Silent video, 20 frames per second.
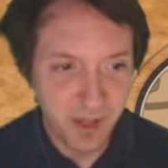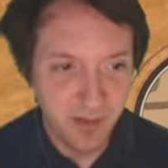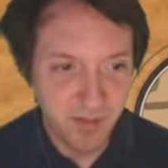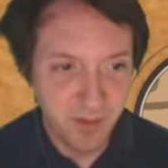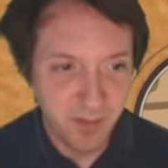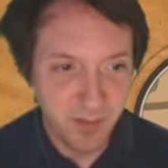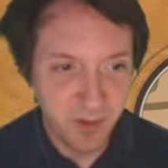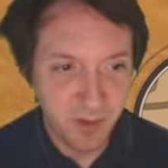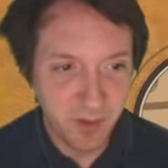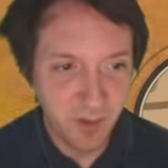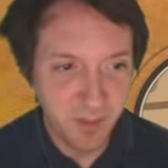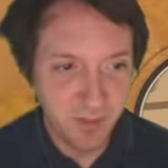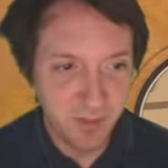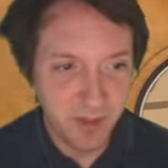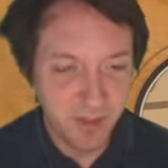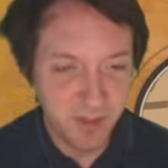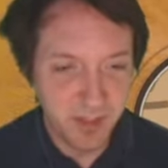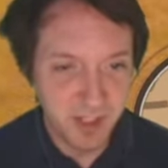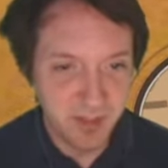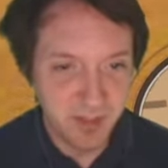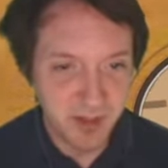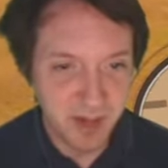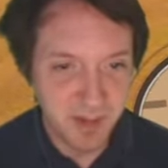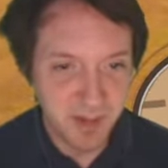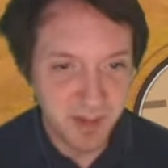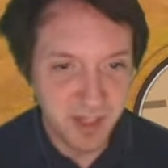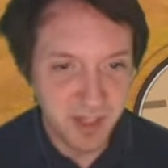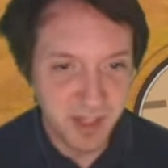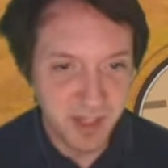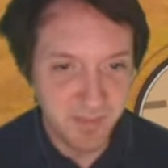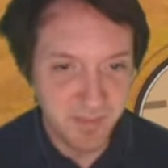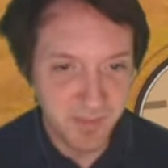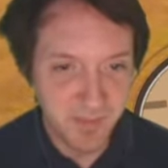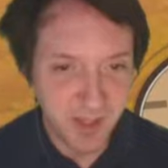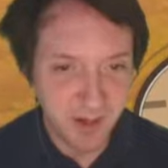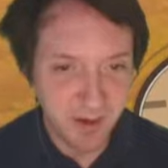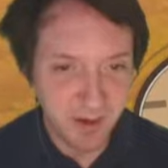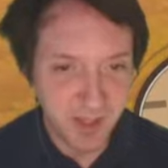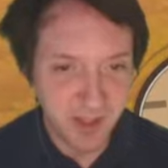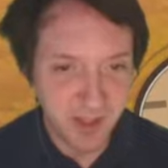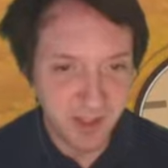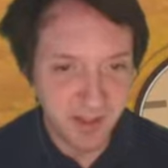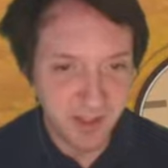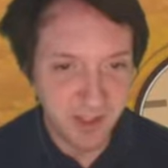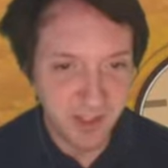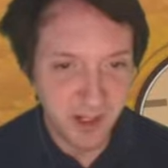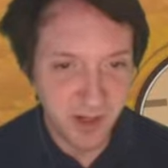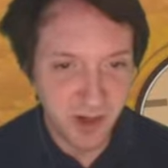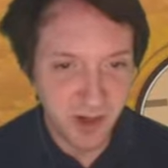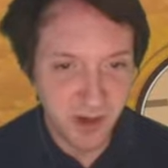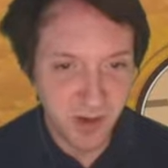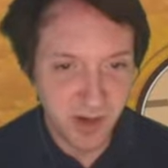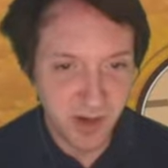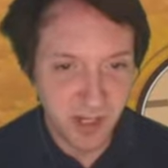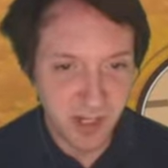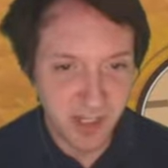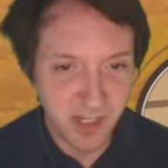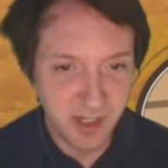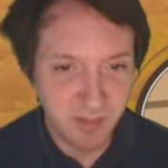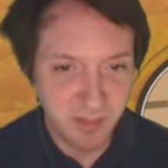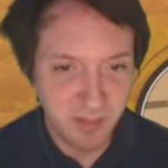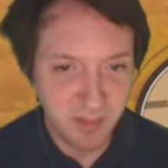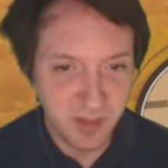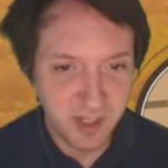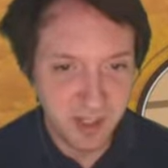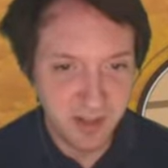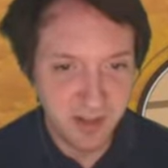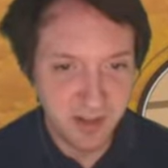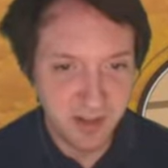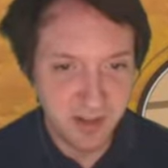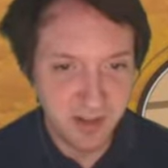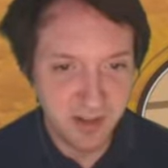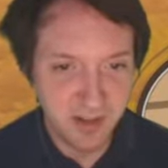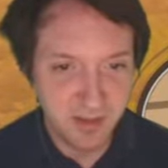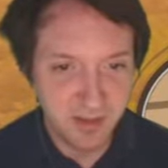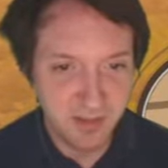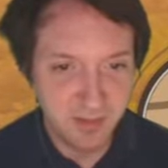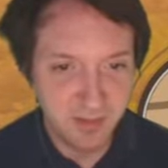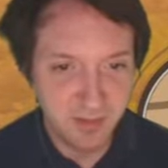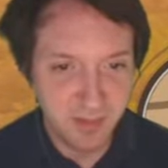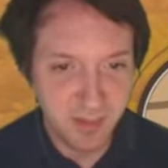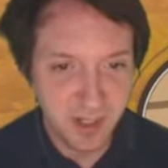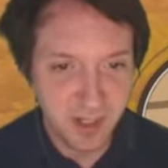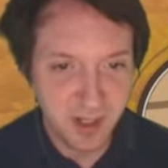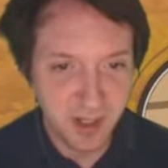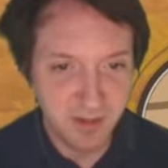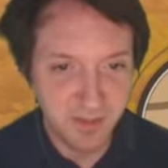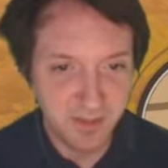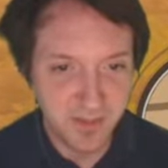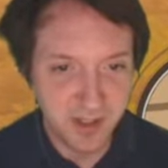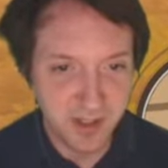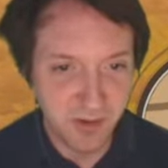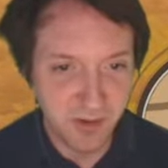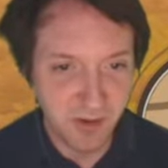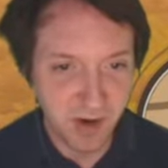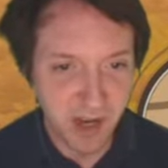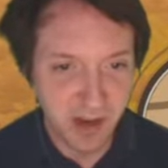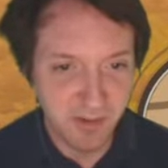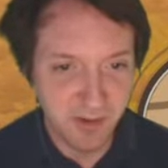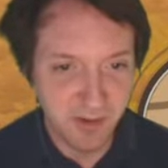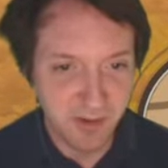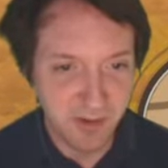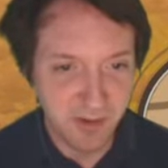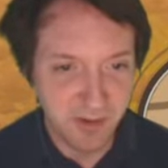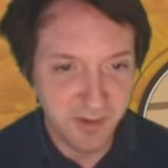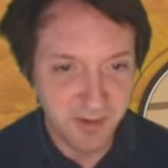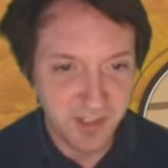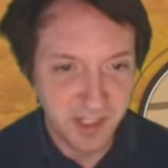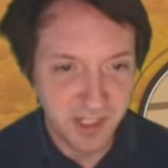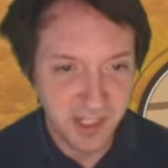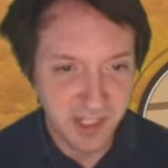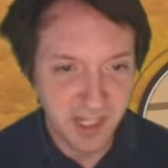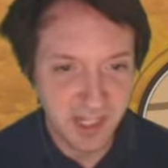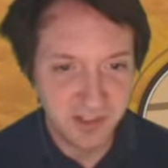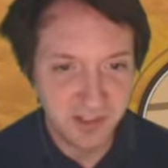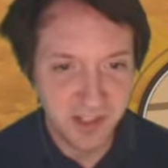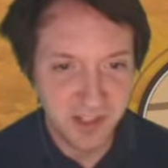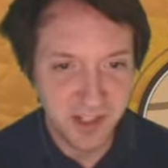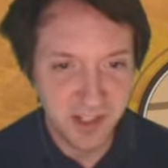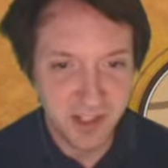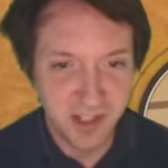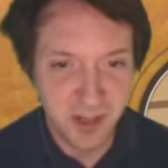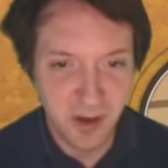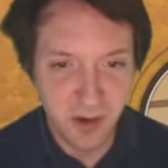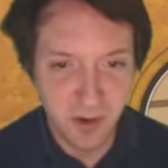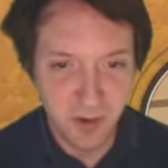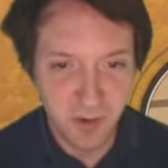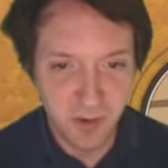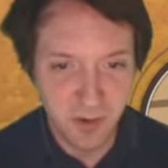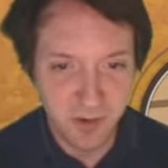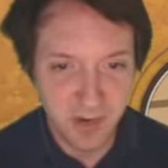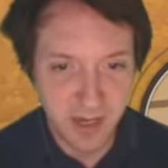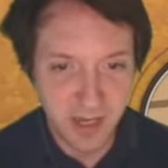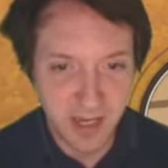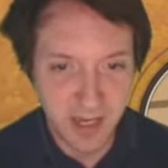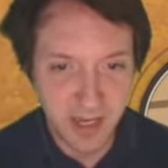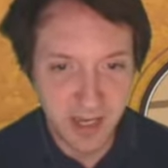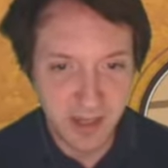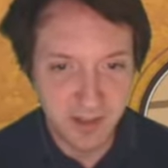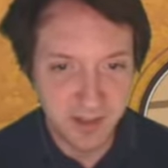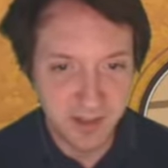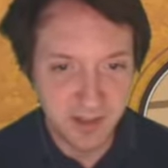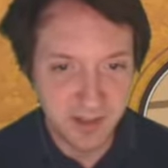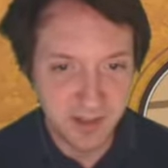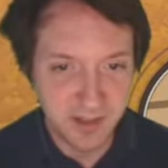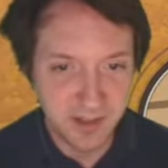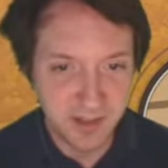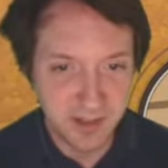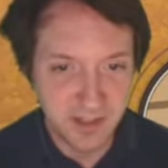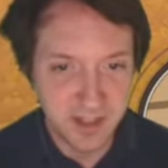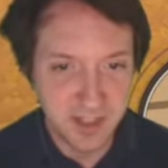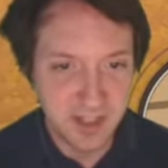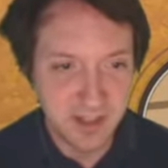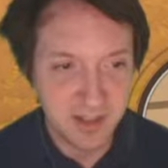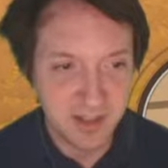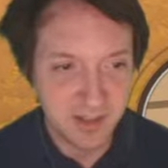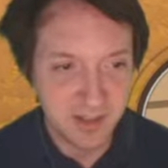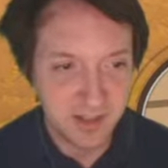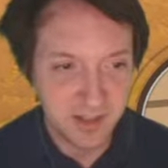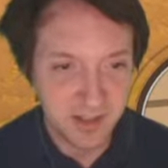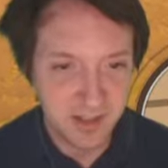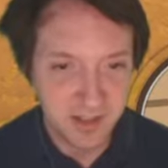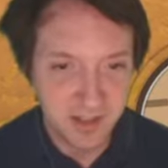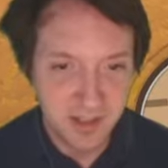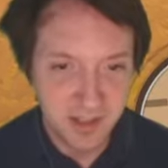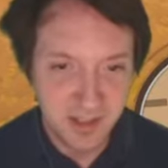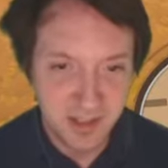I've absorbed them into my being. Okay, so I can beat up this gravel to get stone and Dinas.